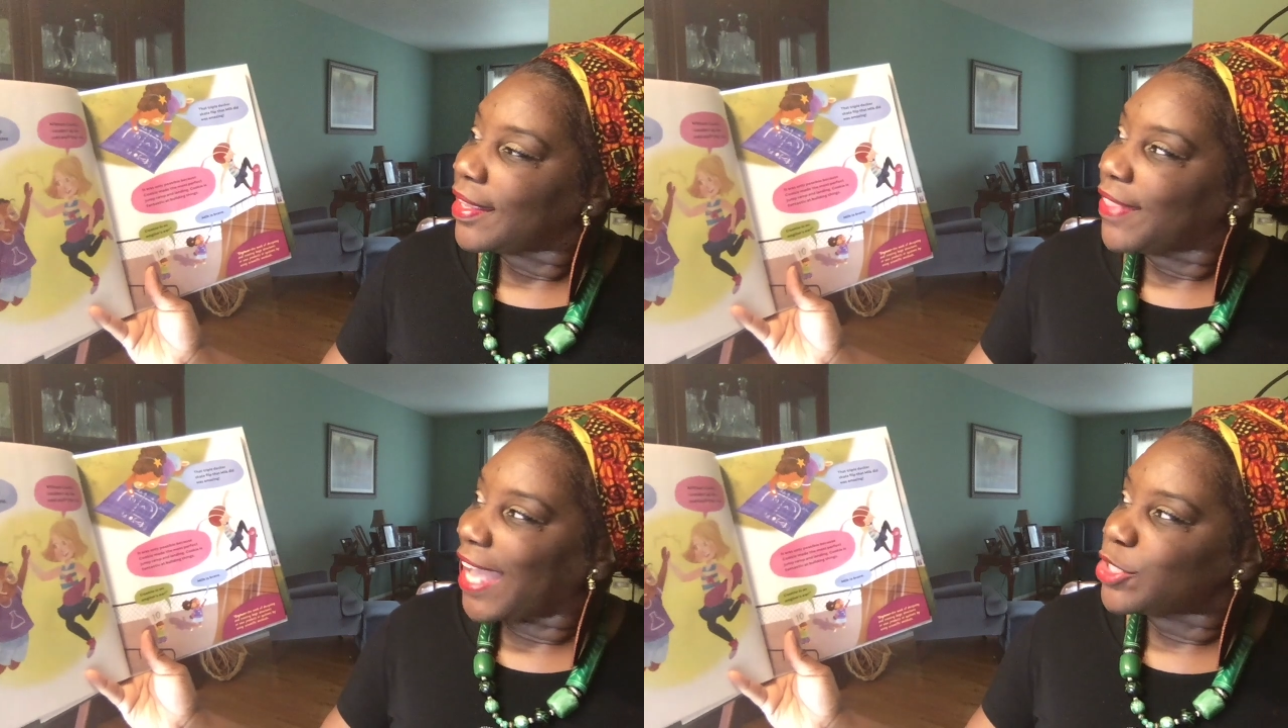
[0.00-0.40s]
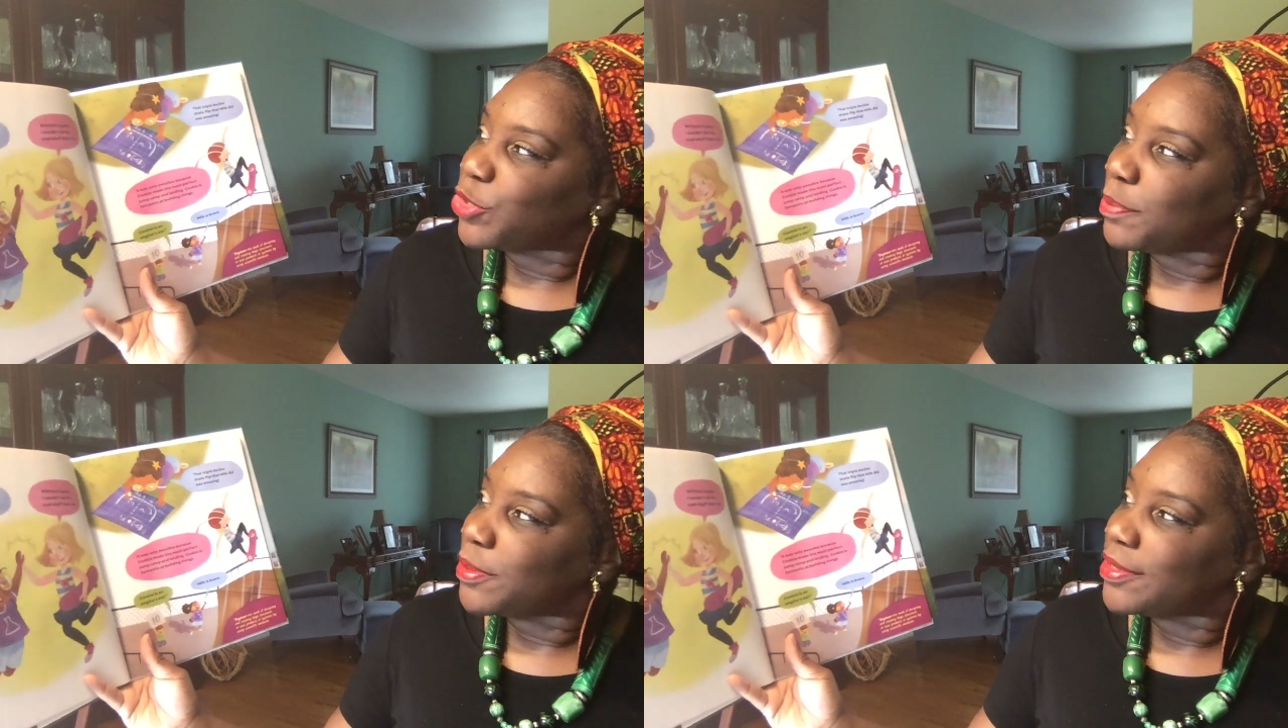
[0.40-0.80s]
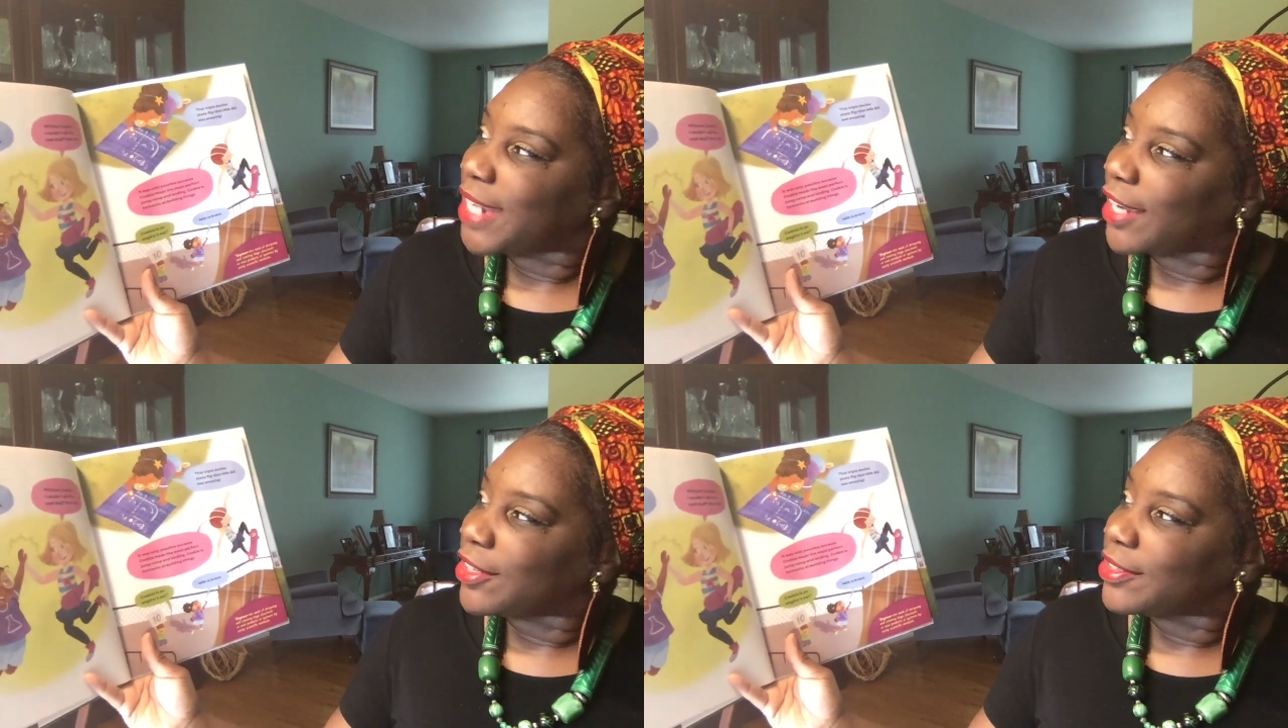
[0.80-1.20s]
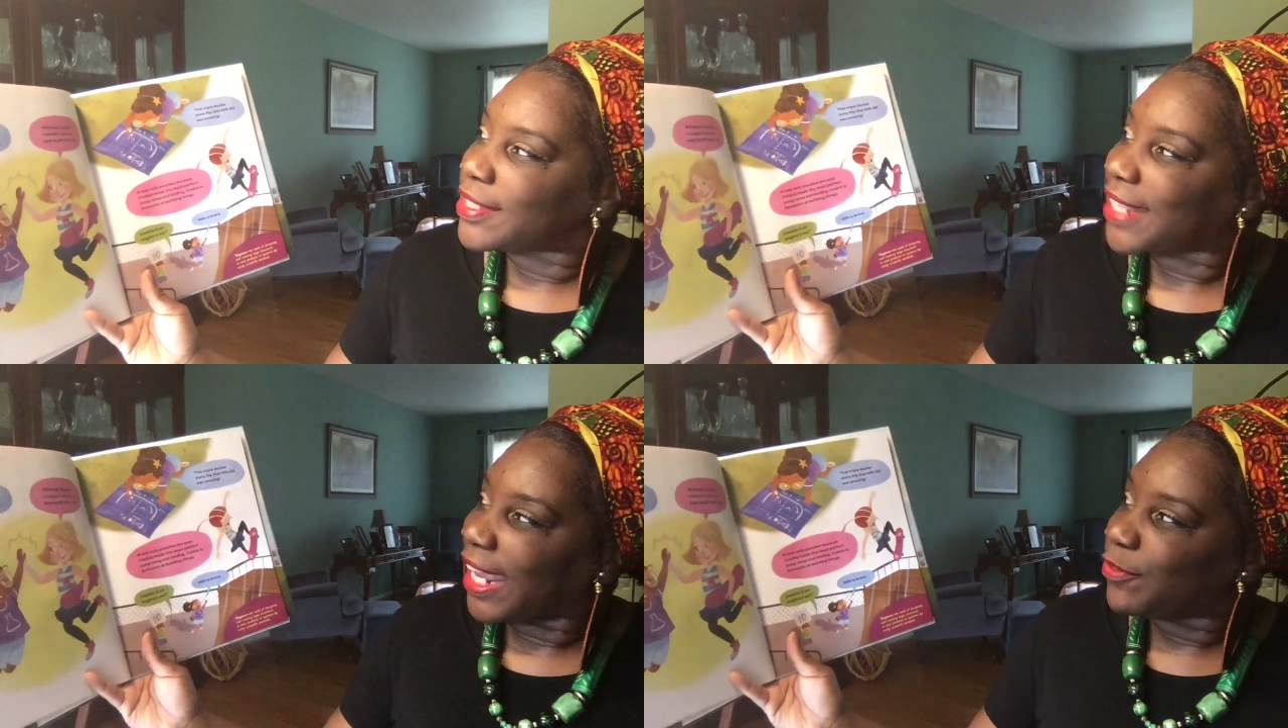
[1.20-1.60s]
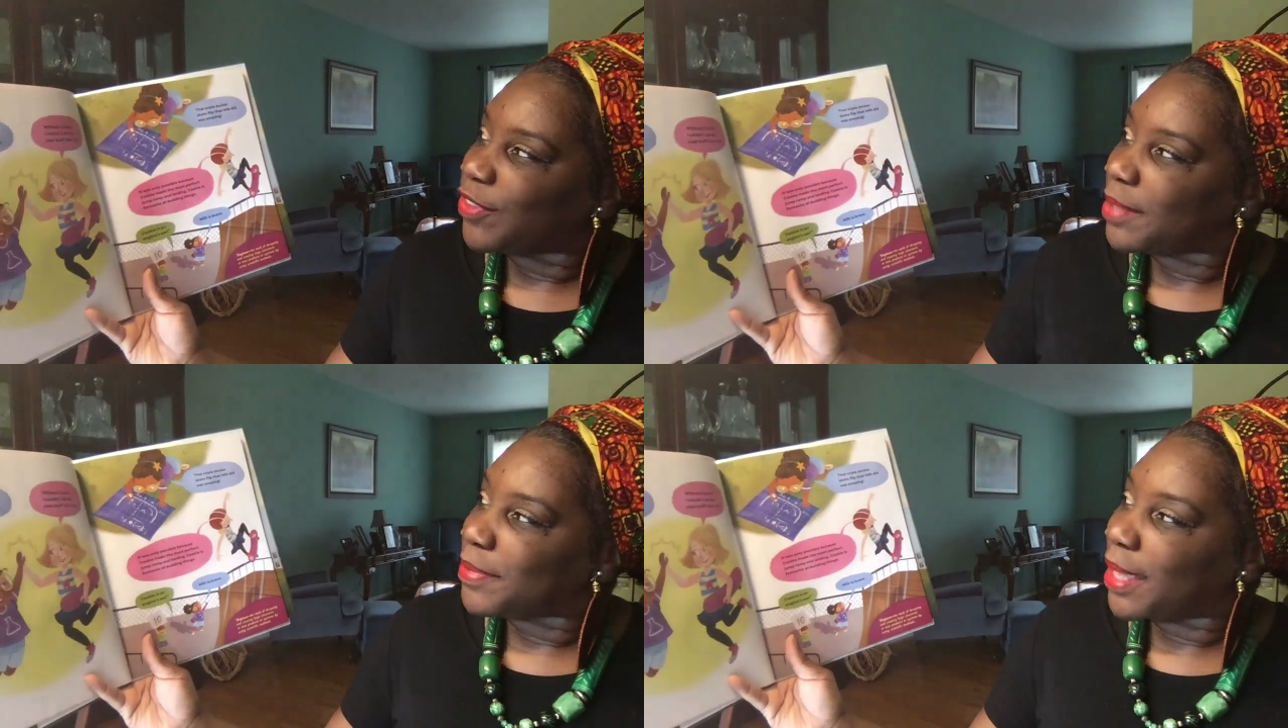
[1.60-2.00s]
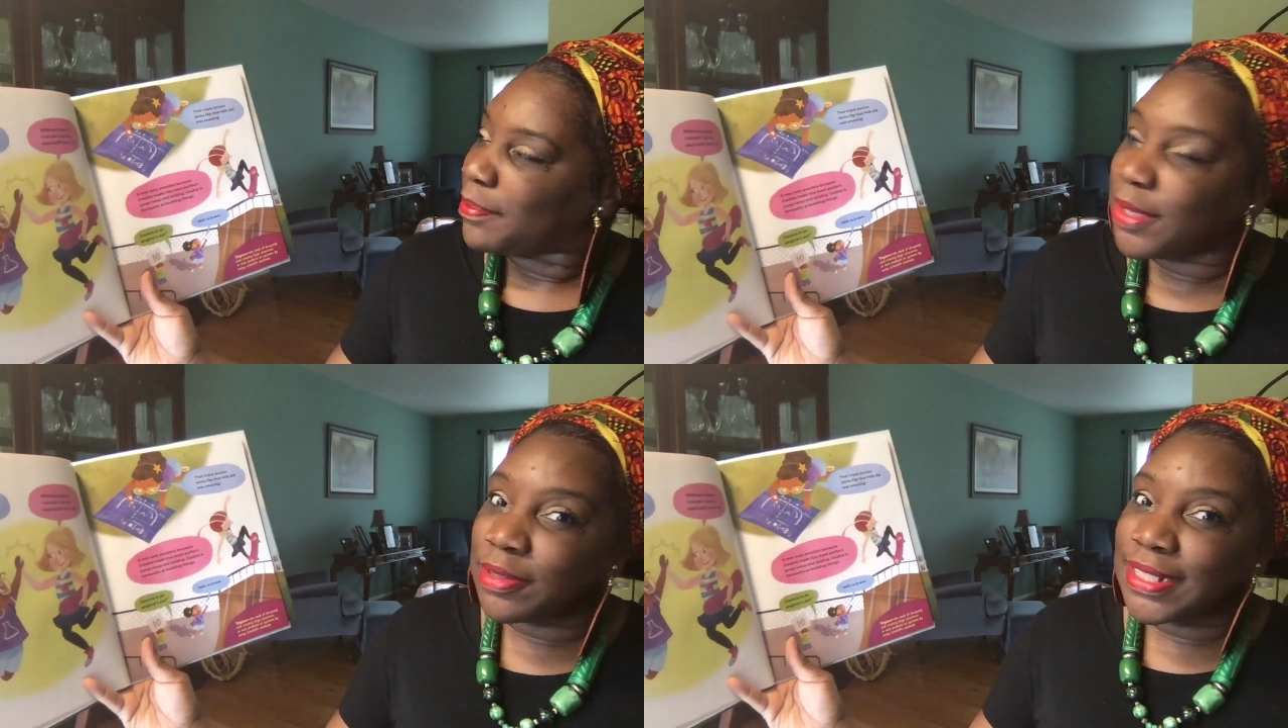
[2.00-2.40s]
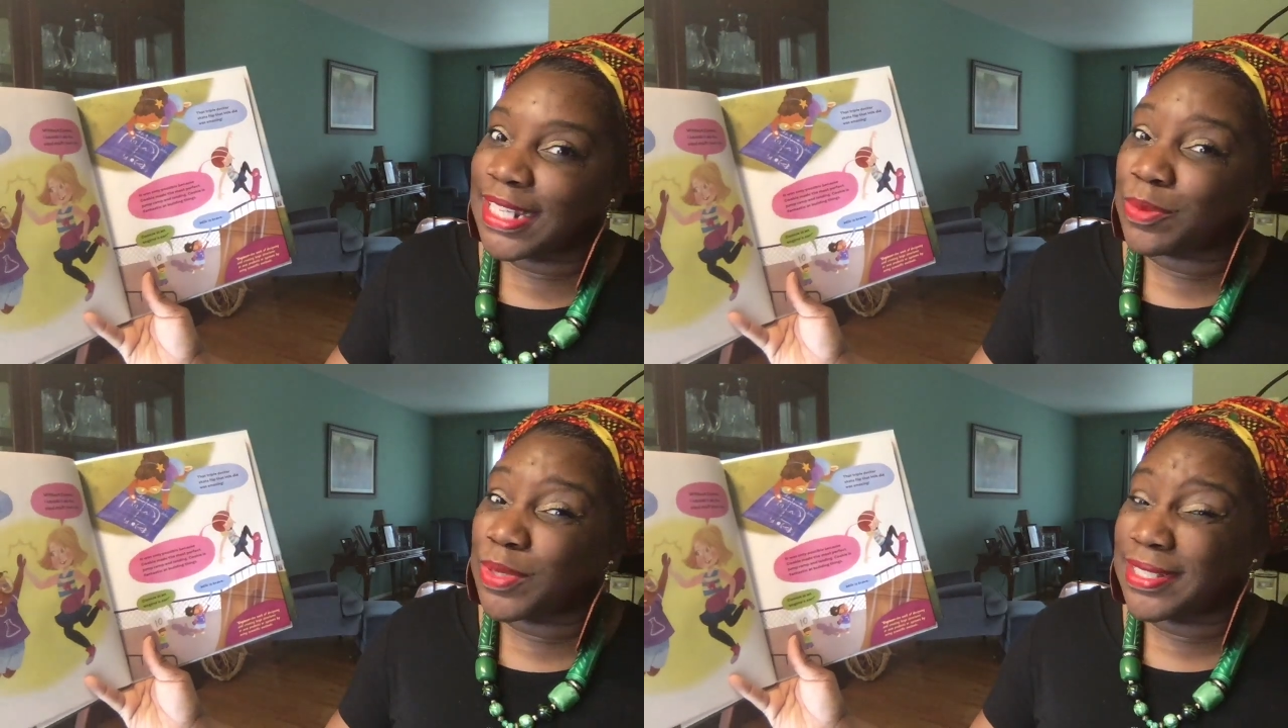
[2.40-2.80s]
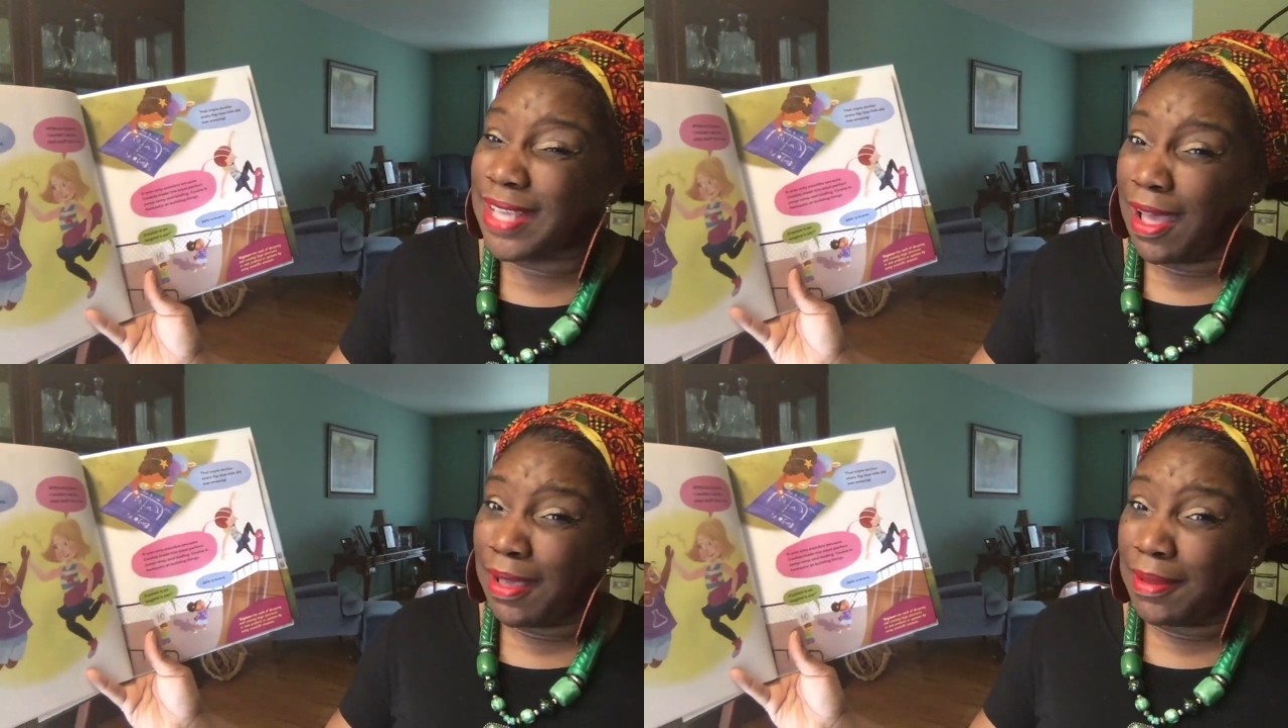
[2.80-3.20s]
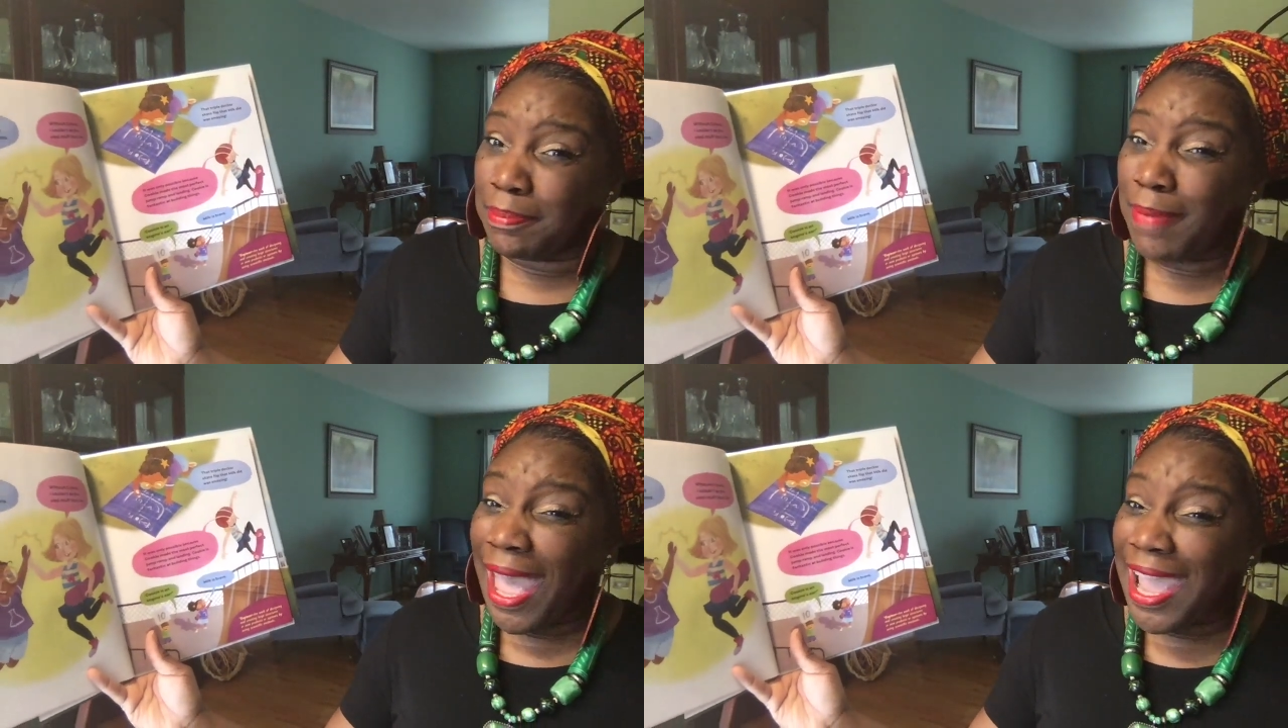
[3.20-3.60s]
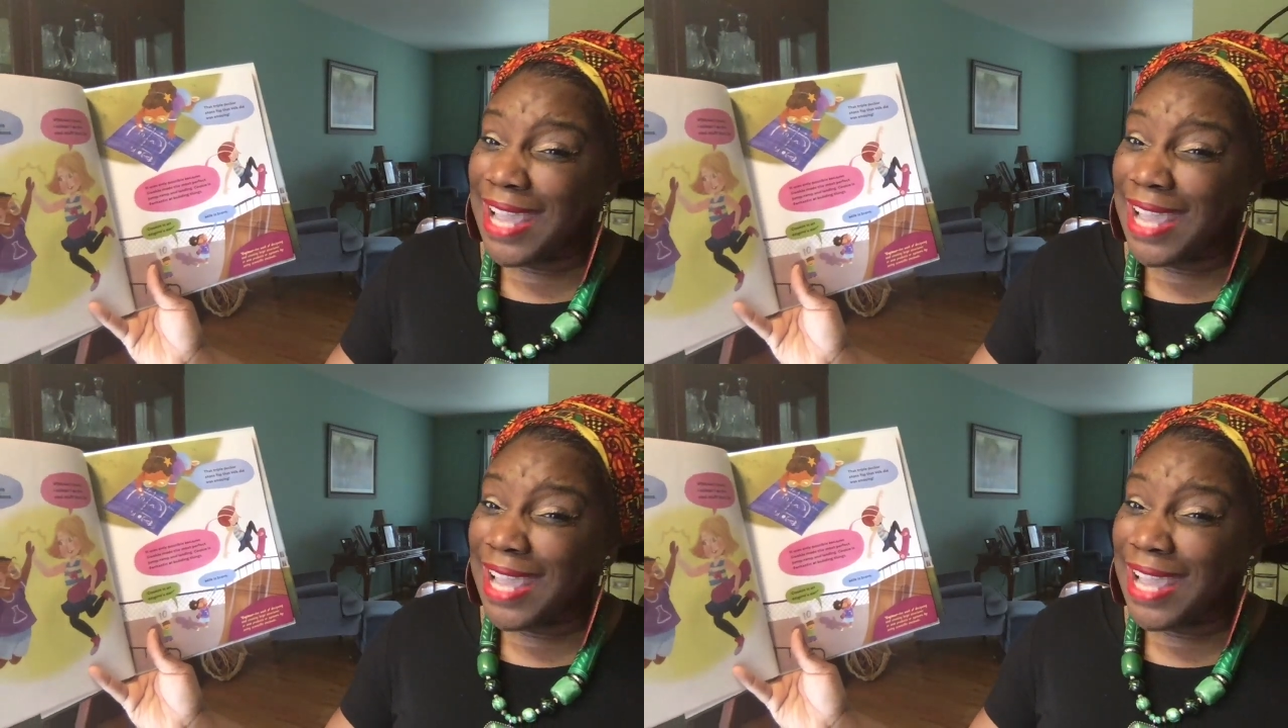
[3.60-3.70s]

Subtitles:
That triple-decker skate flip that Milk did was amazing!